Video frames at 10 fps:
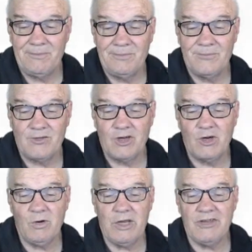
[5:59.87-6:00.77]
There's
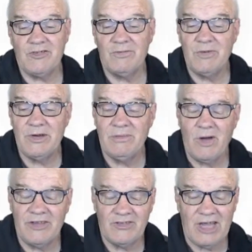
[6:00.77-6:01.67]
degrees of
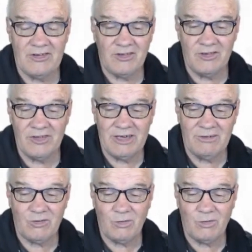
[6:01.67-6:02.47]
minimisation there as